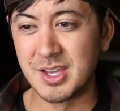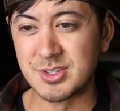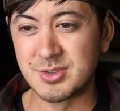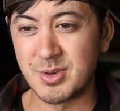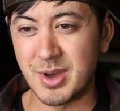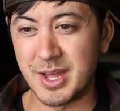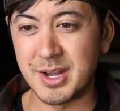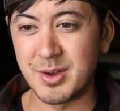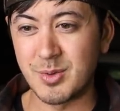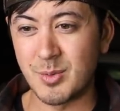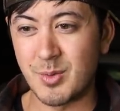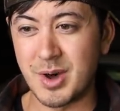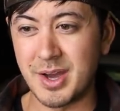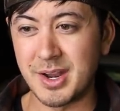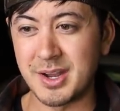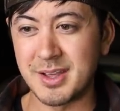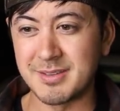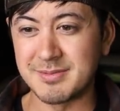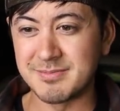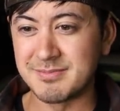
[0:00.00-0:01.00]
So I didn't
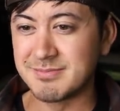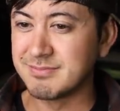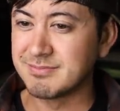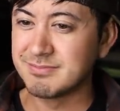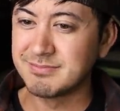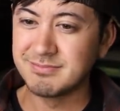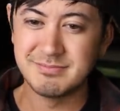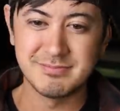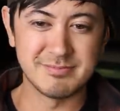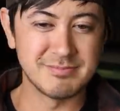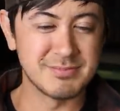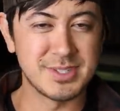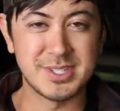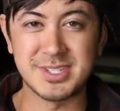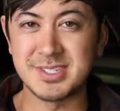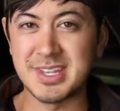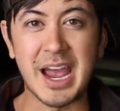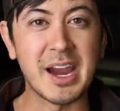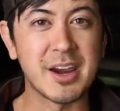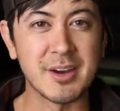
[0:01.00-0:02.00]
want to
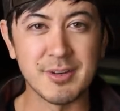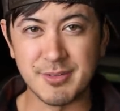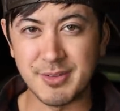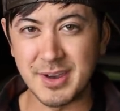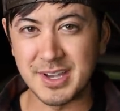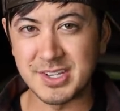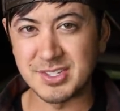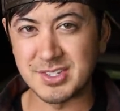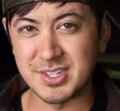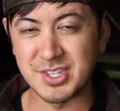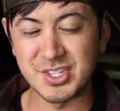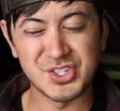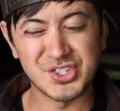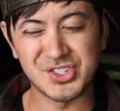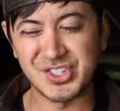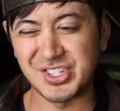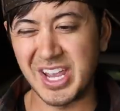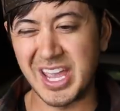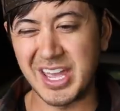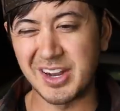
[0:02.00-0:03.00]
sacrifice
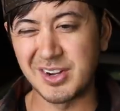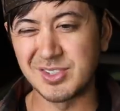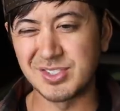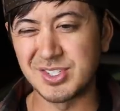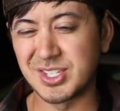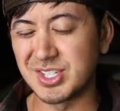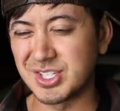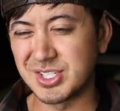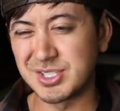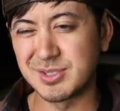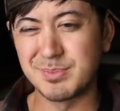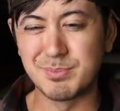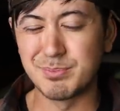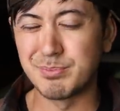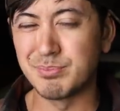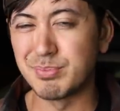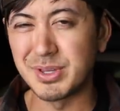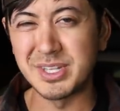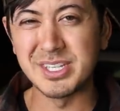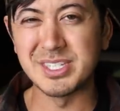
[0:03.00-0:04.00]
this channel to just
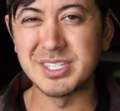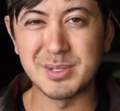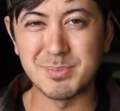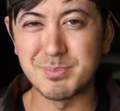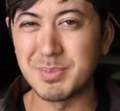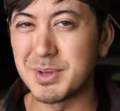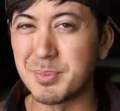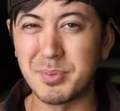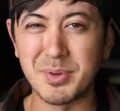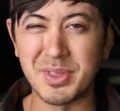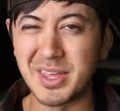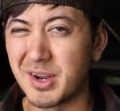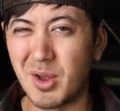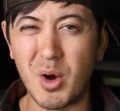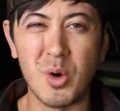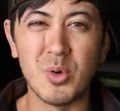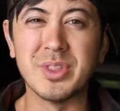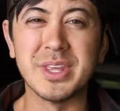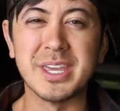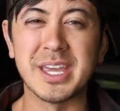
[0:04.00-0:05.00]
please some people
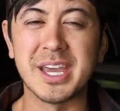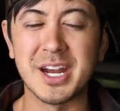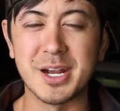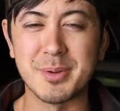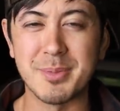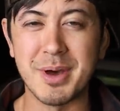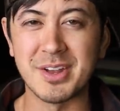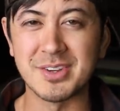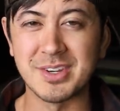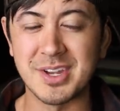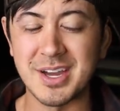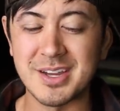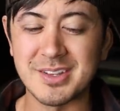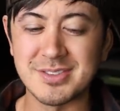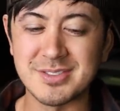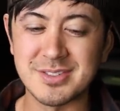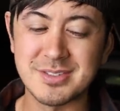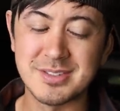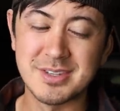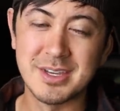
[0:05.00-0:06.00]
that only cared about
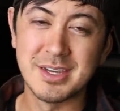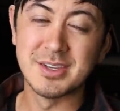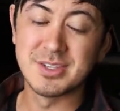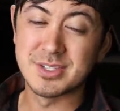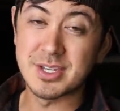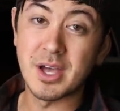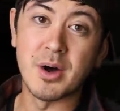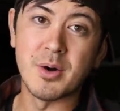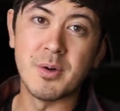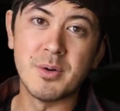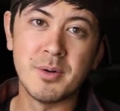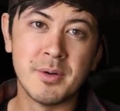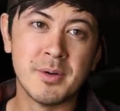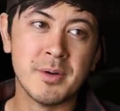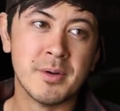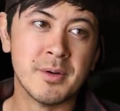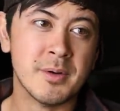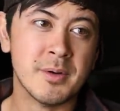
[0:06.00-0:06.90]
guns. So,